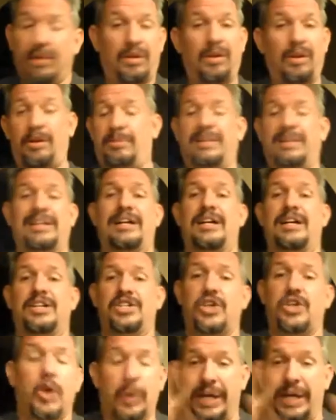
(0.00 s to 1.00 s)
Oh my
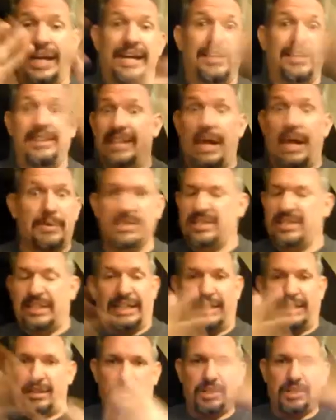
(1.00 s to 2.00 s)
gosh. Okay, that was
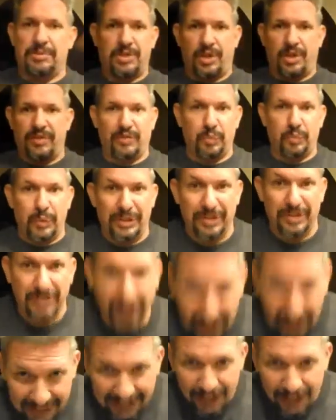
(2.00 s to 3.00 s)
like some sort of weird
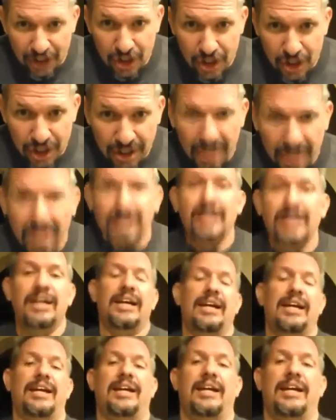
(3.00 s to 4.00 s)
glitch,
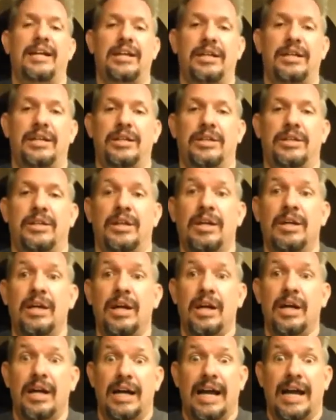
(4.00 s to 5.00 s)
and
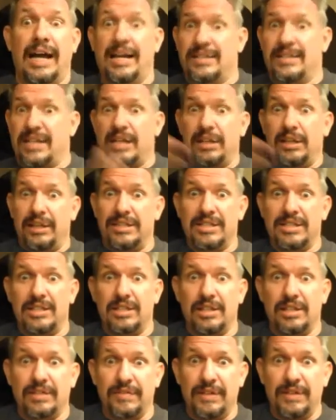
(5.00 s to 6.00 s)
as I listened
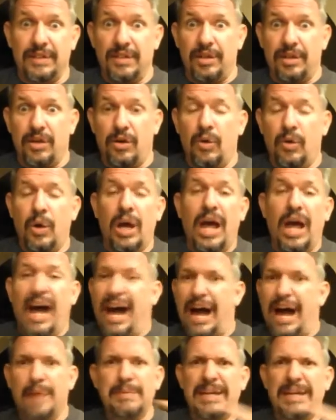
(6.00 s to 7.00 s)
to the video,
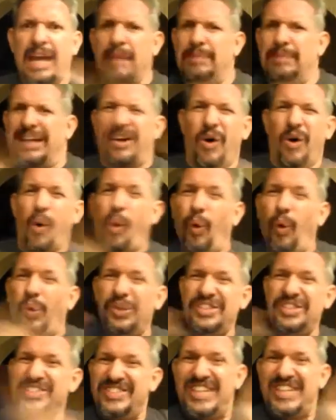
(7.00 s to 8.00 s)
I became like a whole
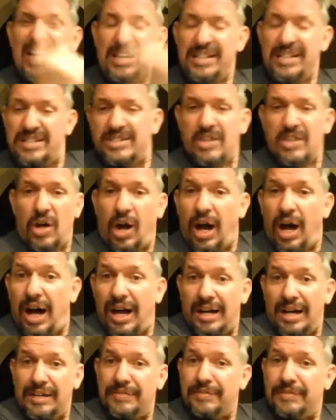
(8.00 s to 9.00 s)
sentence
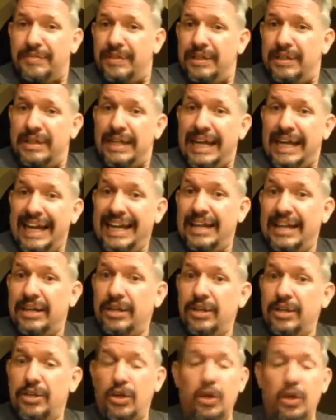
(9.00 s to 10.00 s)
off,
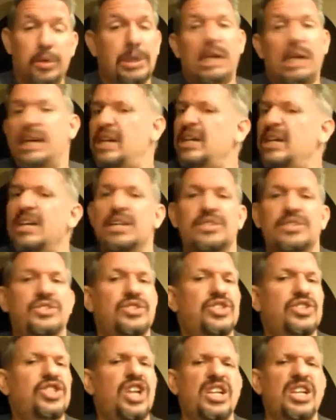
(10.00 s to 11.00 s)
and dirt is
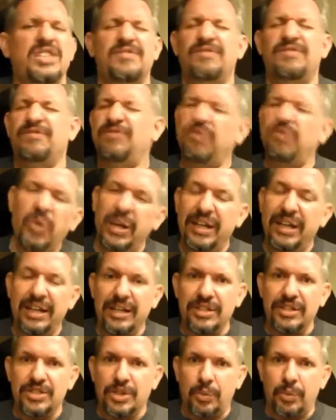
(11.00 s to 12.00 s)
just
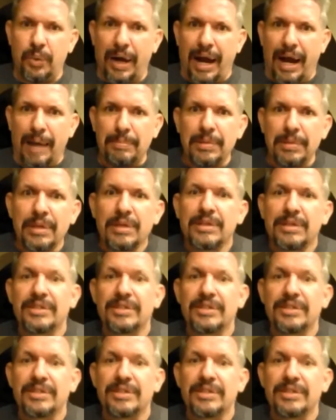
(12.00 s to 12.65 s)
freaky as crap.